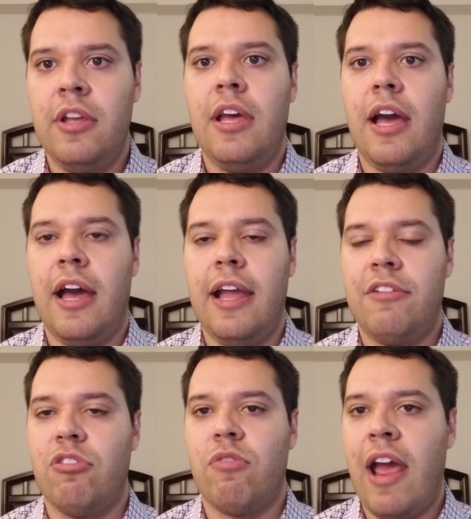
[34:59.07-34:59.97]
It's
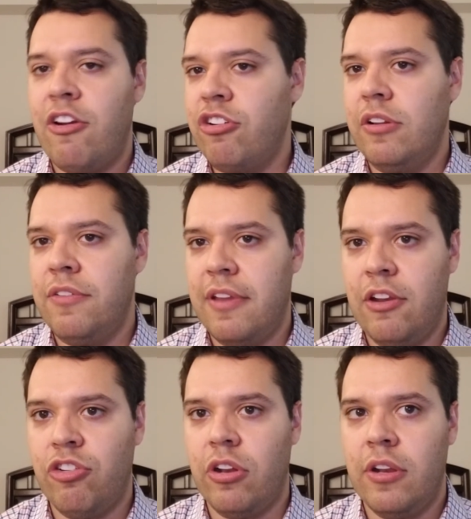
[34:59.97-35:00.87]
a
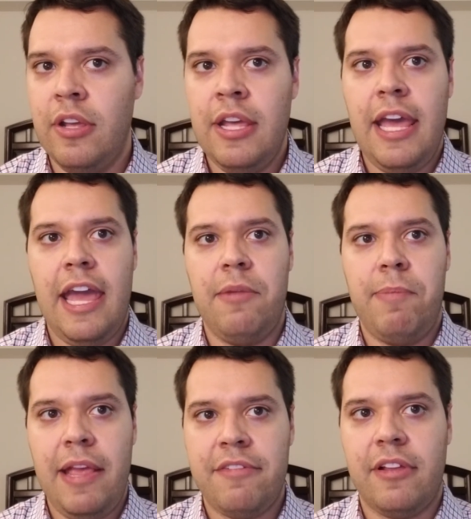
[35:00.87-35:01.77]
rationalization. And
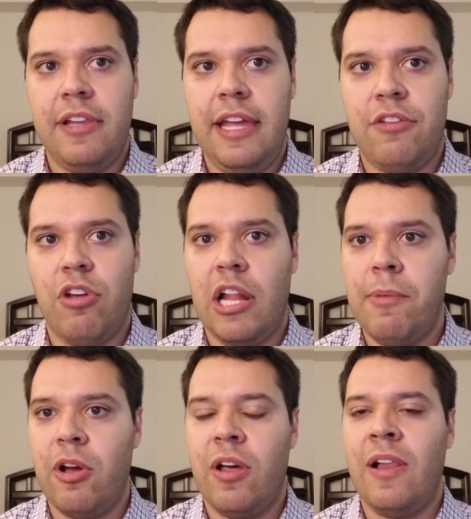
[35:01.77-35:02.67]
basically, it's all
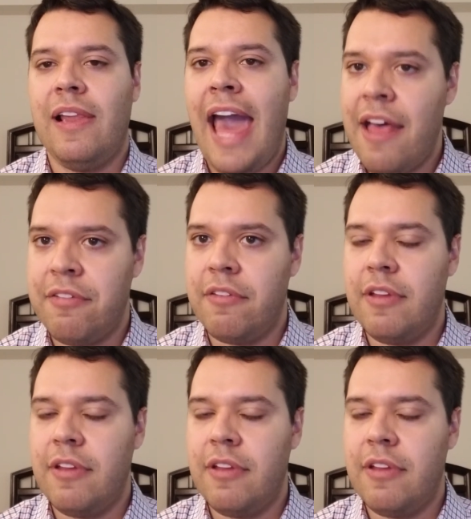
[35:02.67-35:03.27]
about classes.